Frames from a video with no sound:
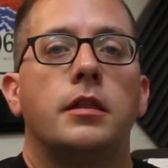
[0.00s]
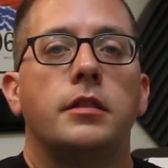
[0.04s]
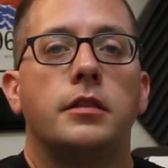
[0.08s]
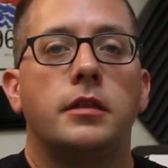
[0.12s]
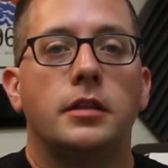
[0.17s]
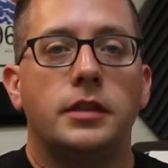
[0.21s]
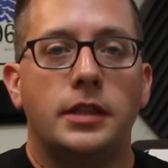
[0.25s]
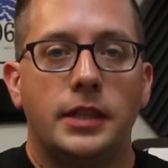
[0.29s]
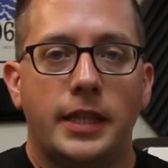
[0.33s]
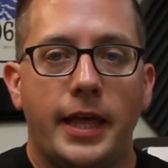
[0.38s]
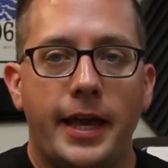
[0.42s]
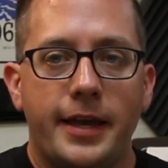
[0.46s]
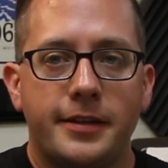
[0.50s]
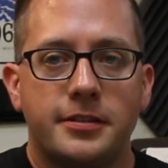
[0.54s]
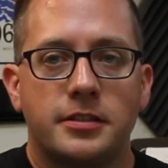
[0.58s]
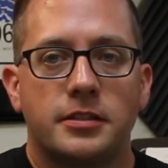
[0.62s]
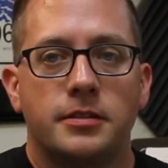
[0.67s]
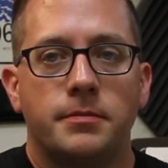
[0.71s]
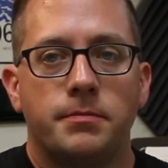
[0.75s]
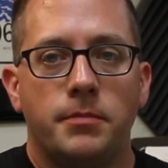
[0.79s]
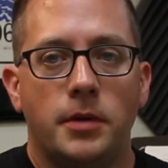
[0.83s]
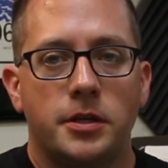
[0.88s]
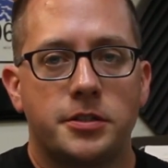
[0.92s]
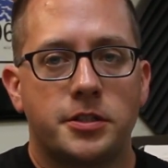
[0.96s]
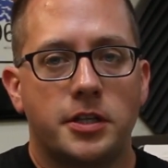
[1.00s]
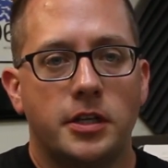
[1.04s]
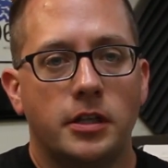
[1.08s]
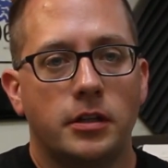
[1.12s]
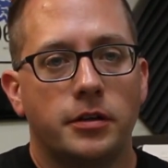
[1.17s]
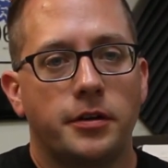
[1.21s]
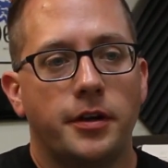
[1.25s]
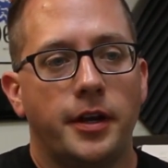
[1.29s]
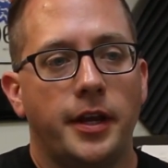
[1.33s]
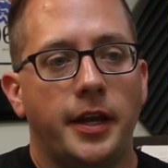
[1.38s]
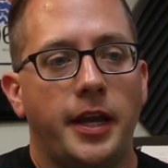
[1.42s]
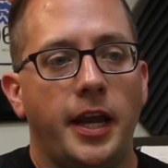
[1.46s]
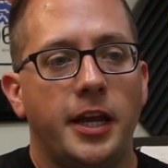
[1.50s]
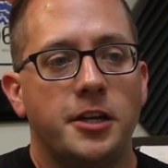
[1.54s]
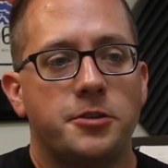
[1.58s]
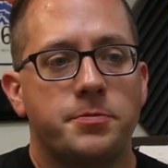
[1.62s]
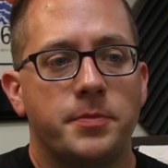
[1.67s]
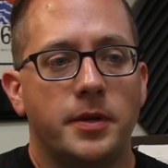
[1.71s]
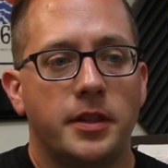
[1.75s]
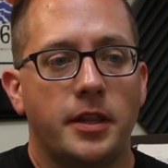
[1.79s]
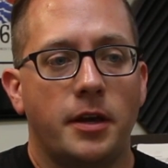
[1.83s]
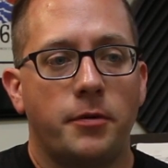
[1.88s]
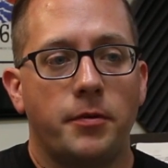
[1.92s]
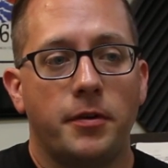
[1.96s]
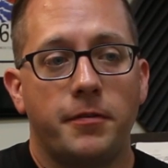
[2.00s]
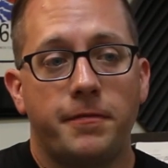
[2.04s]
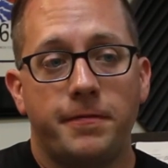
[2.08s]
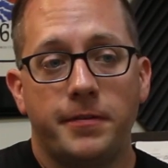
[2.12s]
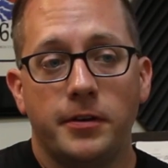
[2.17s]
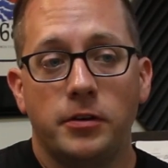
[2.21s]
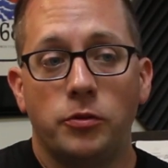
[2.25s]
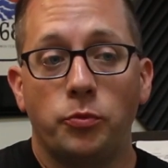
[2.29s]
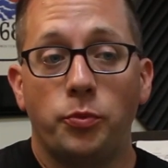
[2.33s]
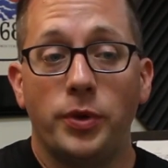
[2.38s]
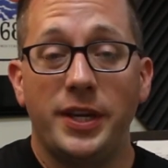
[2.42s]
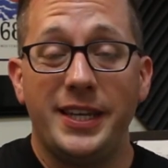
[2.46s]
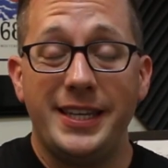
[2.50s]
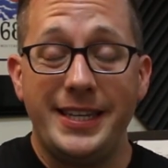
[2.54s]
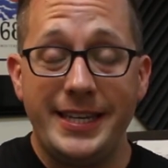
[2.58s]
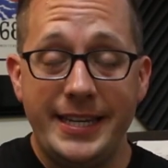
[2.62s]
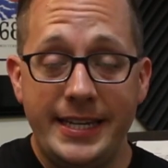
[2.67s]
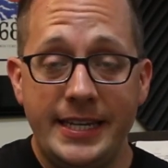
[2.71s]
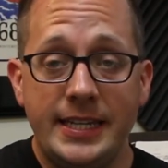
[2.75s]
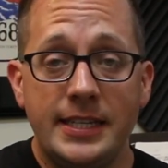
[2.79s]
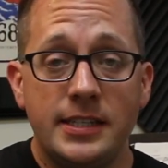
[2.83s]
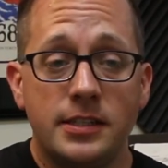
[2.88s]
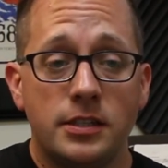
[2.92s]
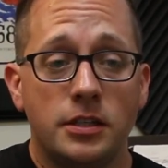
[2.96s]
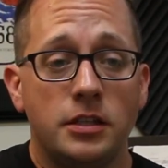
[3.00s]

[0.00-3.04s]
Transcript: The less muscular engagement that we feel we need